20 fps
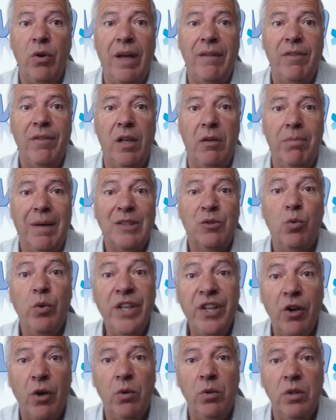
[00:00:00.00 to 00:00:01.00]
low level, but
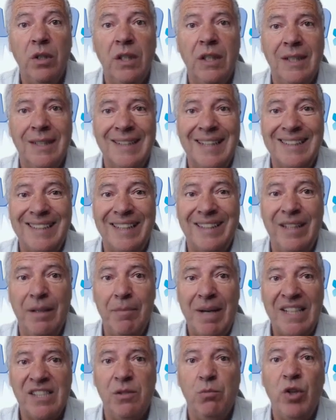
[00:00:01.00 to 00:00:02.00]
we know that at
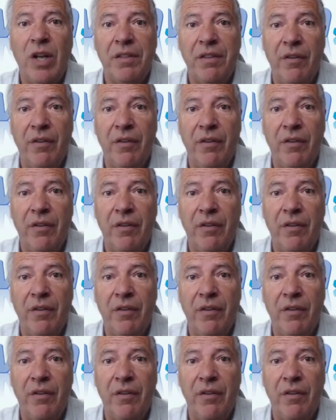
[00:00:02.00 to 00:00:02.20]
the maximum